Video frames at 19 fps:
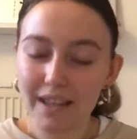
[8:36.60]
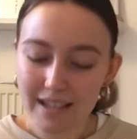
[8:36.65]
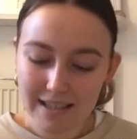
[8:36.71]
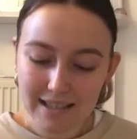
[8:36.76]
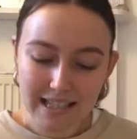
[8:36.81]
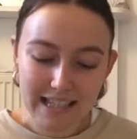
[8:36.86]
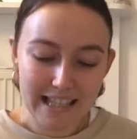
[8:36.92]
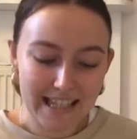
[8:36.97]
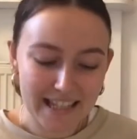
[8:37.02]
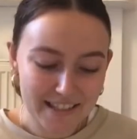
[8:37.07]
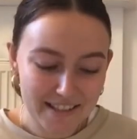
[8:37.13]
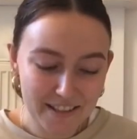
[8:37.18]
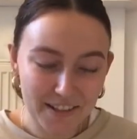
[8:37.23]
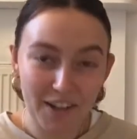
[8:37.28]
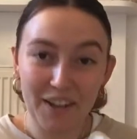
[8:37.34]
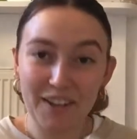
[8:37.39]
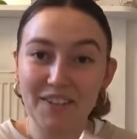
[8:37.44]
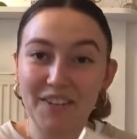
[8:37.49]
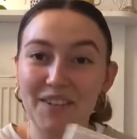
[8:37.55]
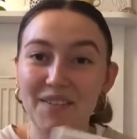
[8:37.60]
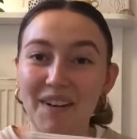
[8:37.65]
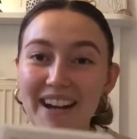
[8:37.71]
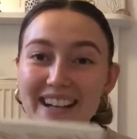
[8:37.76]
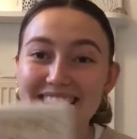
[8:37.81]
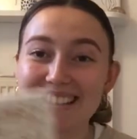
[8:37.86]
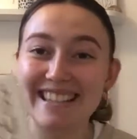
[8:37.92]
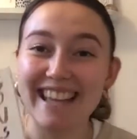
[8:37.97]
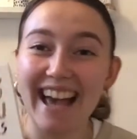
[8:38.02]
years ago for
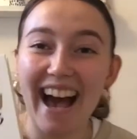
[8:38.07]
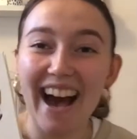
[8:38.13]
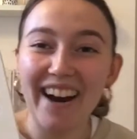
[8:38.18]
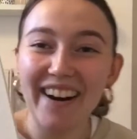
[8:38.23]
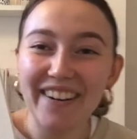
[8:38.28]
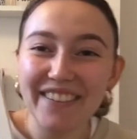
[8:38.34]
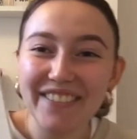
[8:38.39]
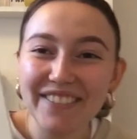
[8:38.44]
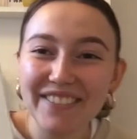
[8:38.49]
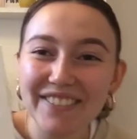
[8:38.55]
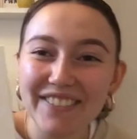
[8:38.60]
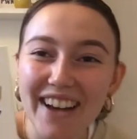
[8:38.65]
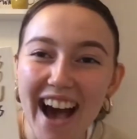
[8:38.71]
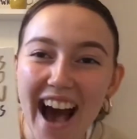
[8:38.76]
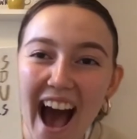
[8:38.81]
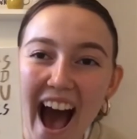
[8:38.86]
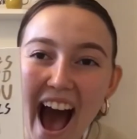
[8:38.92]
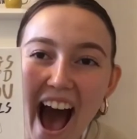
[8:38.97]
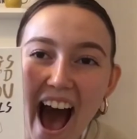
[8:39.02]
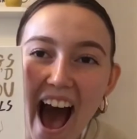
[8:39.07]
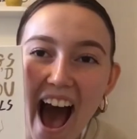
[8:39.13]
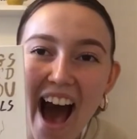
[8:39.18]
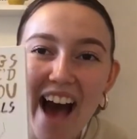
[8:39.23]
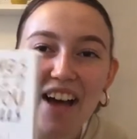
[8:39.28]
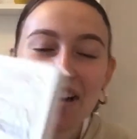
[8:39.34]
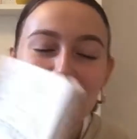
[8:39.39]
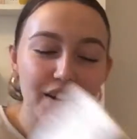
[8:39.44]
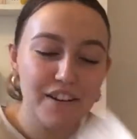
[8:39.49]
myself.
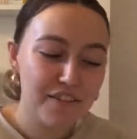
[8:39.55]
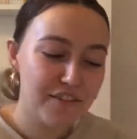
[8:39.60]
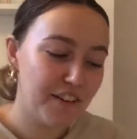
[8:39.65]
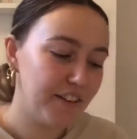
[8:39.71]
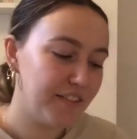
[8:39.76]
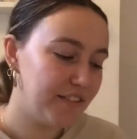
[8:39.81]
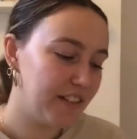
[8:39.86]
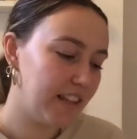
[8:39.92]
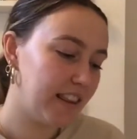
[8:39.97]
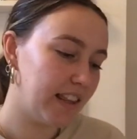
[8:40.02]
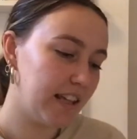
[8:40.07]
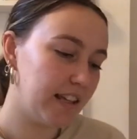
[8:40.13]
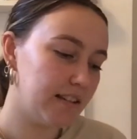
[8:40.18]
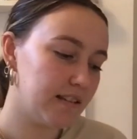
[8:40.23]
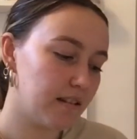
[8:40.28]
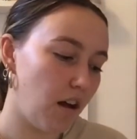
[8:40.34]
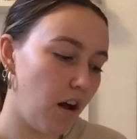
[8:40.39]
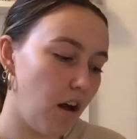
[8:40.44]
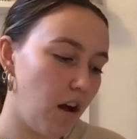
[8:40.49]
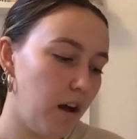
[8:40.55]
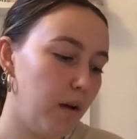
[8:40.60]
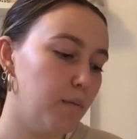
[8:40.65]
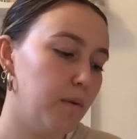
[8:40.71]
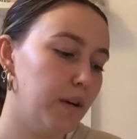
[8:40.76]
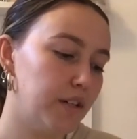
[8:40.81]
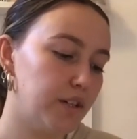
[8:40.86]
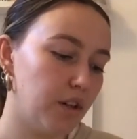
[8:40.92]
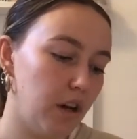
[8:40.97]
50 things I
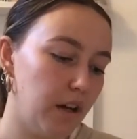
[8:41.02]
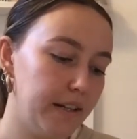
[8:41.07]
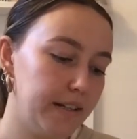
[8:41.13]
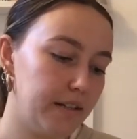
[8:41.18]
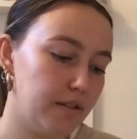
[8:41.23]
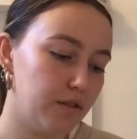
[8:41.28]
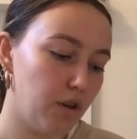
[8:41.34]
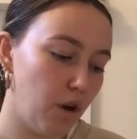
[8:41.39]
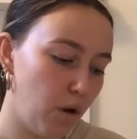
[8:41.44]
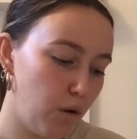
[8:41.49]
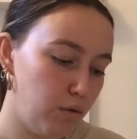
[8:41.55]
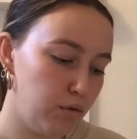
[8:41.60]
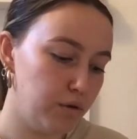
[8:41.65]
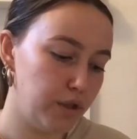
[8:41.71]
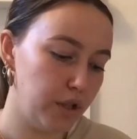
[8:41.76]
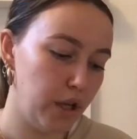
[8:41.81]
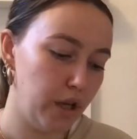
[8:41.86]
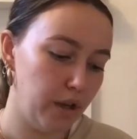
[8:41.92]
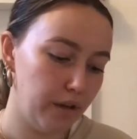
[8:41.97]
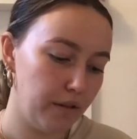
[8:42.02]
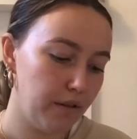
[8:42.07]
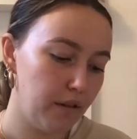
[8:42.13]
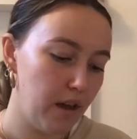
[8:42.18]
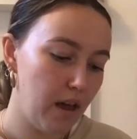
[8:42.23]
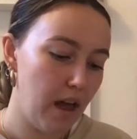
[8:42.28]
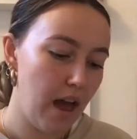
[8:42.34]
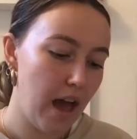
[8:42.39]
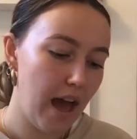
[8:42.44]
wish I'd told you.
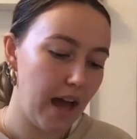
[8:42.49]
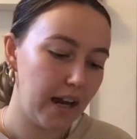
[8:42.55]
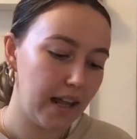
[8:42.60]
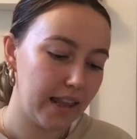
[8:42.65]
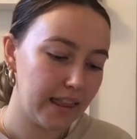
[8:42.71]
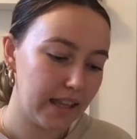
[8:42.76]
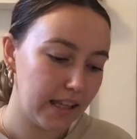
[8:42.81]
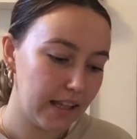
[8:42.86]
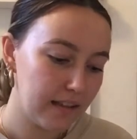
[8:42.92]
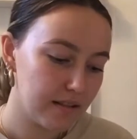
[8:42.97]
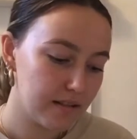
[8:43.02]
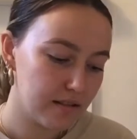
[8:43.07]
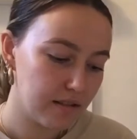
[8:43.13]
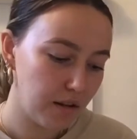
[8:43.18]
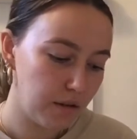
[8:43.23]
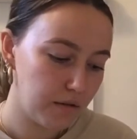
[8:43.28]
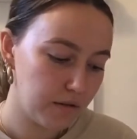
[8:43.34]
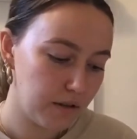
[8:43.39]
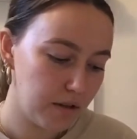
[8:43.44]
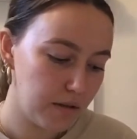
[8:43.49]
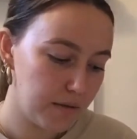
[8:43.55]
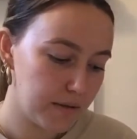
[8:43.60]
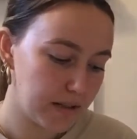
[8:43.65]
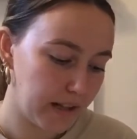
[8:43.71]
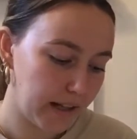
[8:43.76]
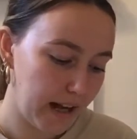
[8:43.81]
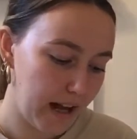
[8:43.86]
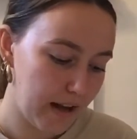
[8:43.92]
And I think it's so cute. It's
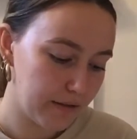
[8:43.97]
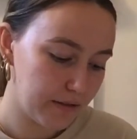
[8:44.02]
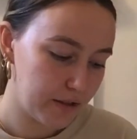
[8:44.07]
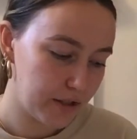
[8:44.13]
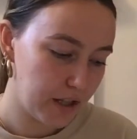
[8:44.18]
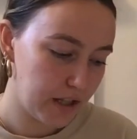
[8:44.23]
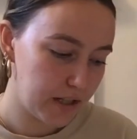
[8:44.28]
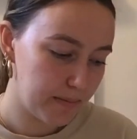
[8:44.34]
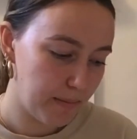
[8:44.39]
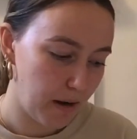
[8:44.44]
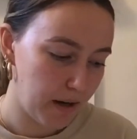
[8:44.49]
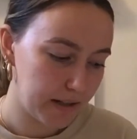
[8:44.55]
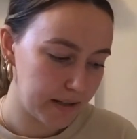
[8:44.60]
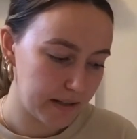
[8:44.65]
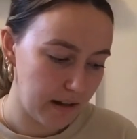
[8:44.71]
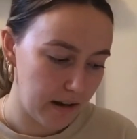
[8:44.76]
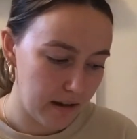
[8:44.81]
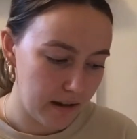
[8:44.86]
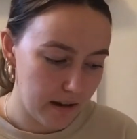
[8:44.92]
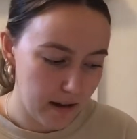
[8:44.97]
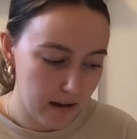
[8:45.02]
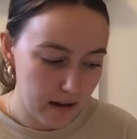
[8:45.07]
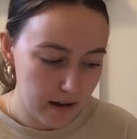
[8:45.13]
like how to change a bike tyre,